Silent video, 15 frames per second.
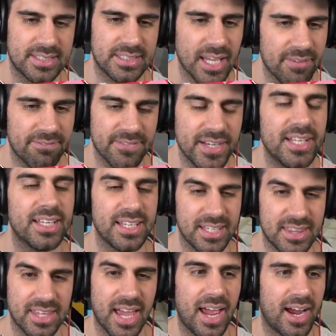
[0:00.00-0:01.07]
definitely
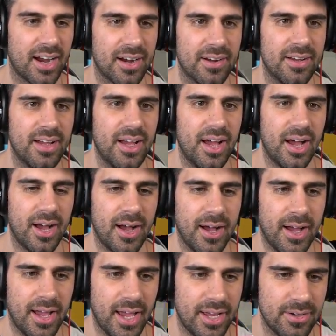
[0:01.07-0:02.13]
there.
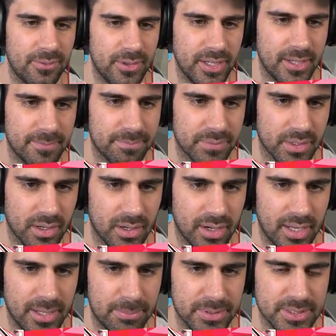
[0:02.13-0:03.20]
Uh, Henry, all
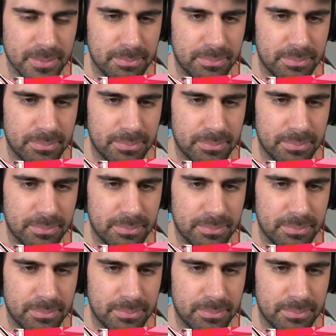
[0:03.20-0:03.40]
right, he put some